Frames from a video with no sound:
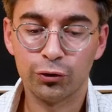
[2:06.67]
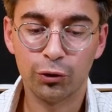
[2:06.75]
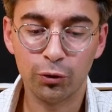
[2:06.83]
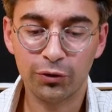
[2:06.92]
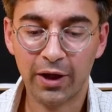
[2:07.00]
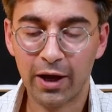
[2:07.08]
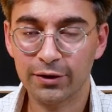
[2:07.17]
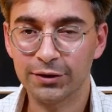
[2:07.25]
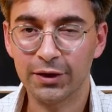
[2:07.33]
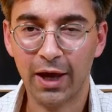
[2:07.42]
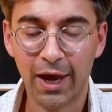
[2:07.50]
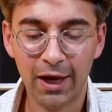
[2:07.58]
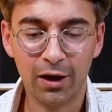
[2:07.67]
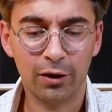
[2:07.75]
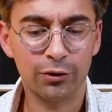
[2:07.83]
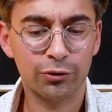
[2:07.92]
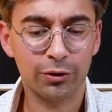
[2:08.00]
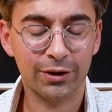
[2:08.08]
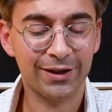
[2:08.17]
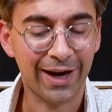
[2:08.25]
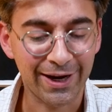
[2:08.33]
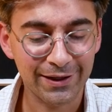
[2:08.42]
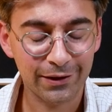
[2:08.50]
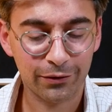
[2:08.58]

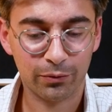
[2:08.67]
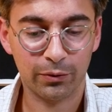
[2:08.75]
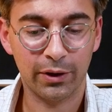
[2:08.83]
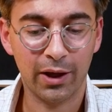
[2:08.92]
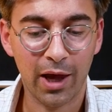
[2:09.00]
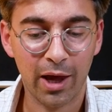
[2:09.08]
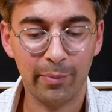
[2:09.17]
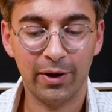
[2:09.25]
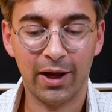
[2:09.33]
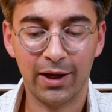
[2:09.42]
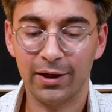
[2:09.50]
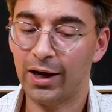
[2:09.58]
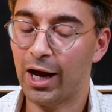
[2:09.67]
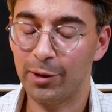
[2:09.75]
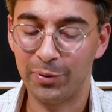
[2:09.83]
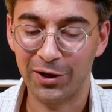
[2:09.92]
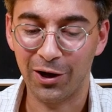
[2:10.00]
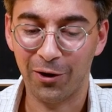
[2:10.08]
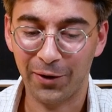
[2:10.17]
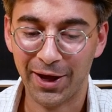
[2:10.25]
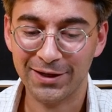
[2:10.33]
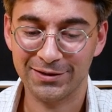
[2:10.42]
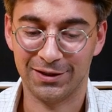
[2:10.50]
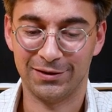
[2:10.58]
2,893 M&A and IPO
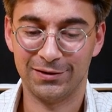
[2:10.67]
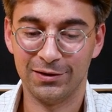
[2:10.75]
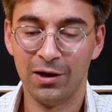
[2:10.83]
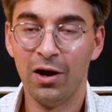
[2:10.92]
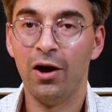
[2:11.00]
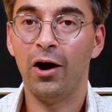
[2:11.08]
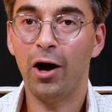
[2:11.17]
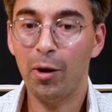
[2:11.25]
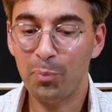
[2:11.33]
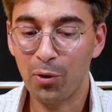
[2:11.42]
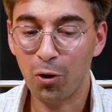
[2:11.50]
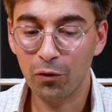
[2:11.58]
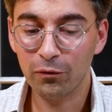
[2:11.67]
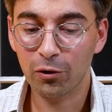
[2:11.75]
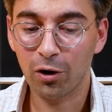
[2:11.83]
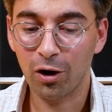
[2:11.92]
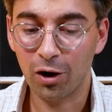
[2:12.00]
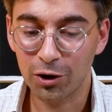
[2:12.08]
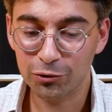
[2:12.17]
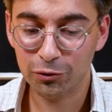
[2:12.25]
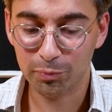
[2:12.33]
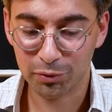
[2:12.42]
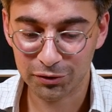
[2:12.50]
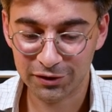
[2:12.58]
exits, up over
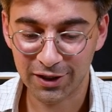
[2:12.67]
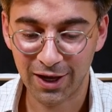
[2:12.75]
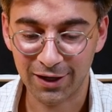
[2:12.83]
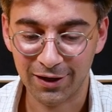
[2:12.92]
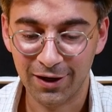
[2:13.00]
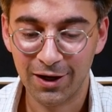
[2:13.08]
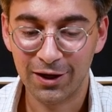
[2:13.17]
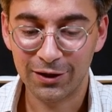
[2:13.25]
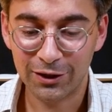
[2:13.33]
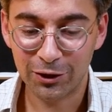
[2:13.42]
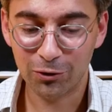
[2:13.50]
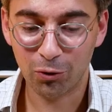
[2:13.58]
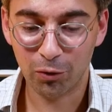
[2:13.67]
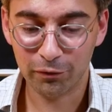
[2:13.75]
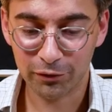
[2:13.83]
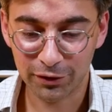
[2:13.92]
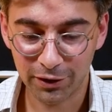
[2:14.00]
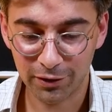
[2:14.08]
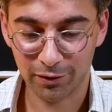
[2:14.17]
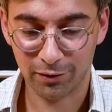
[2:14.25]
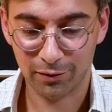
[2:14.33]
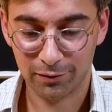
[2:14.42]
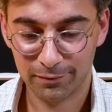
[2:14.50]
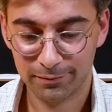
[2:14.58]
100% year over
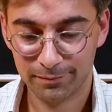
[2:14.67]
year.